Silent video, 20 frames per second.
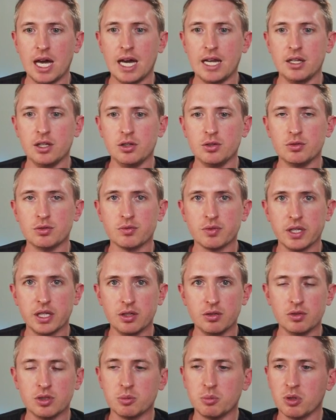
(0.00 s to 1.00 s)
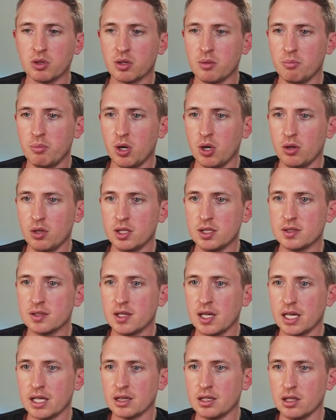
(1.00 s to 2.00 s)
how to use reusable components
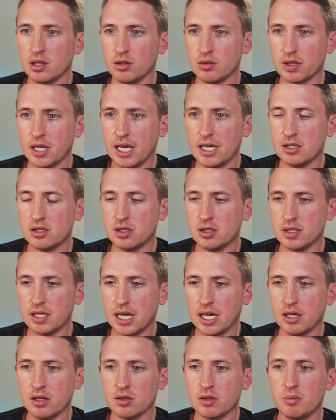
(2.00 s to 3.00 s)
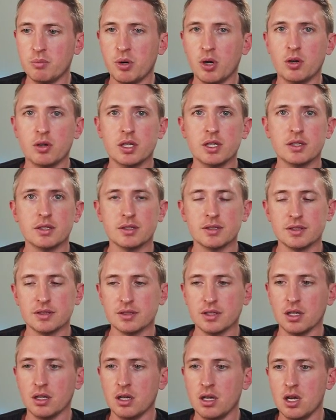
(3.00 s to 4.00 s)
like the location tile component. This
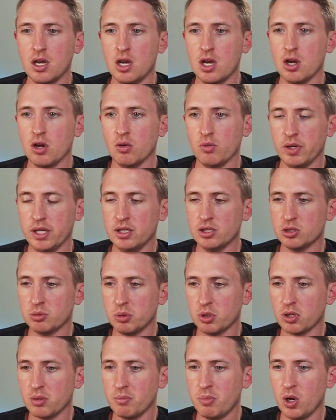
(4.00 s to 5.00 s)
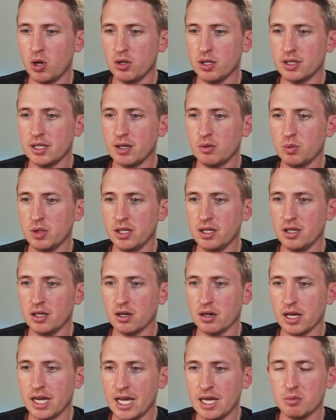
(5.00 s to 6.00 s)
is a reusable component that we
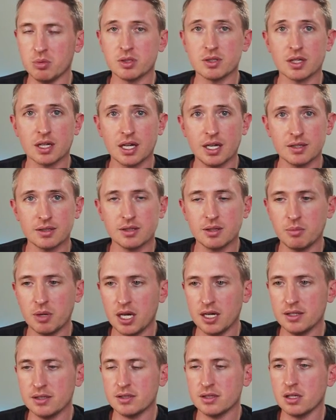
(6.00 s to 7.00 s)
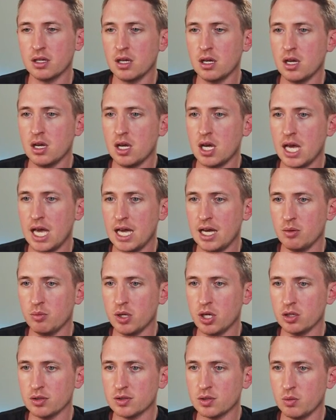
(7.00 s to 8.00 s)
are able to customize. And
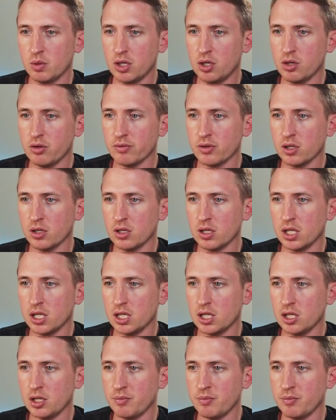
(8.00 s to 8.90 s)
we also went over